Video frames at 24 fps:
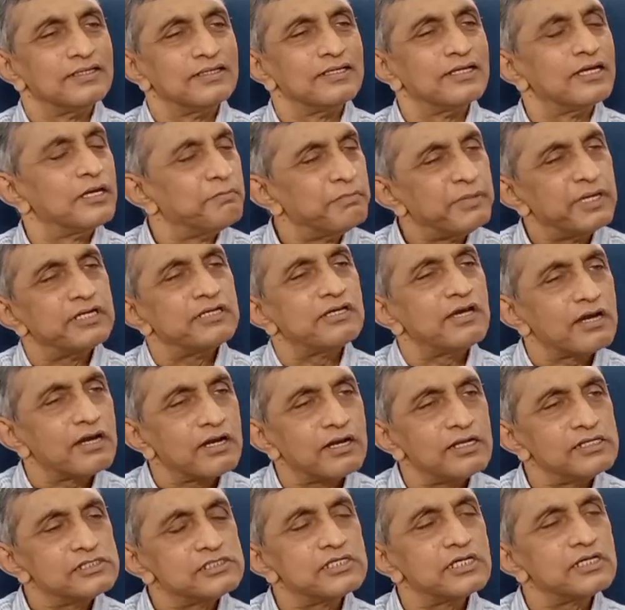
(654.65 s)
A media
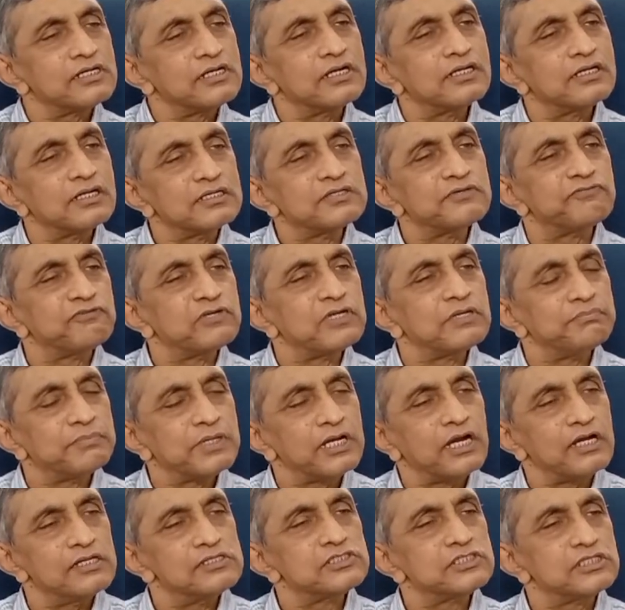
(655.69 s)
culture and a film
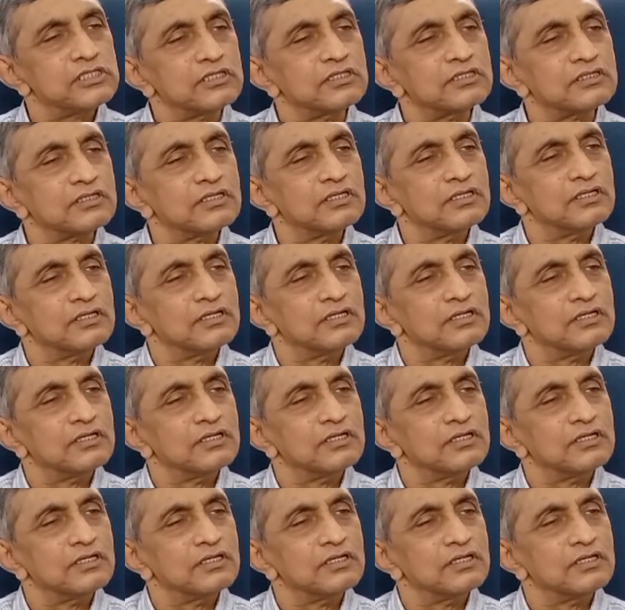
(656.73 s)
culture